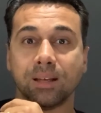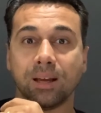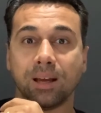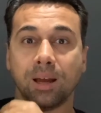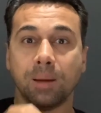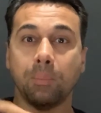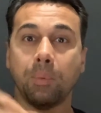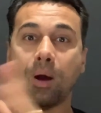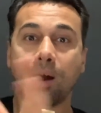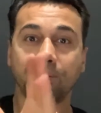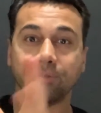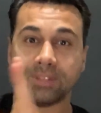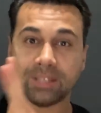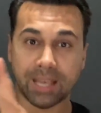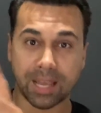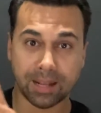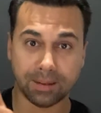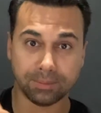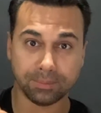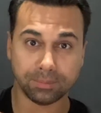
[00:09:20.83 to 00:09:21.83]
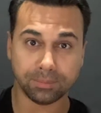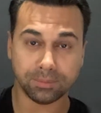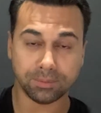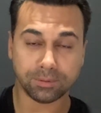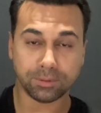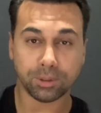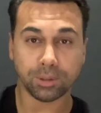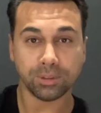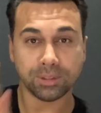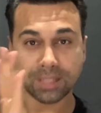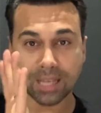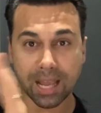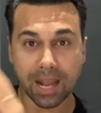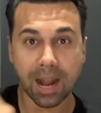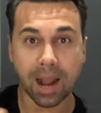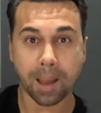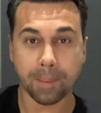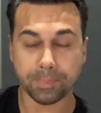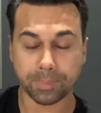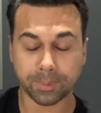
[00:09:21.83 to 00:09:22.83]
above 10, from 10
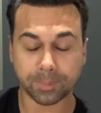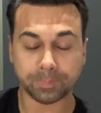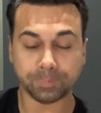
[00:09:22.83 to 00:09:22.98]
up.